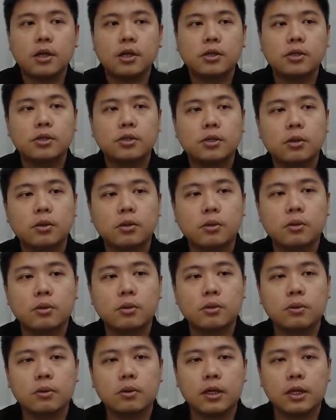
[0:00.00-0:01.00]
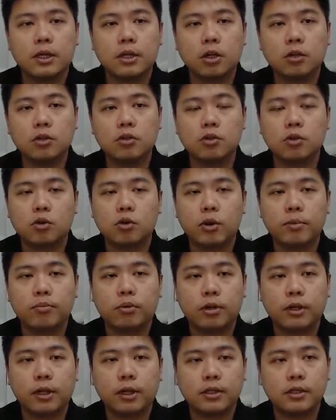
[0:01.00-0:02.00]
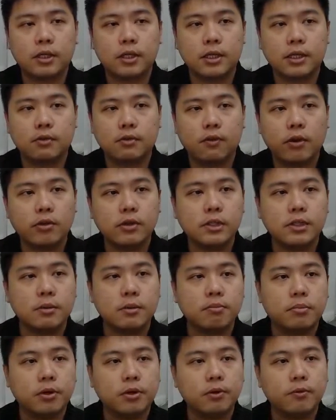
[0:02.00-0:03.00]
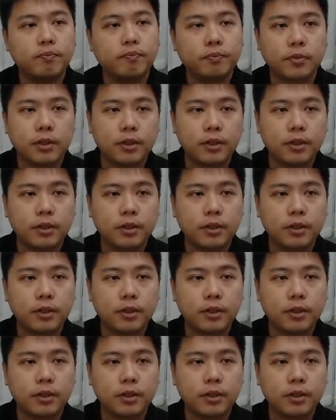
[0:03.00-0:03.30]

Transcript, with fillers: So in order to create products, it is very simple.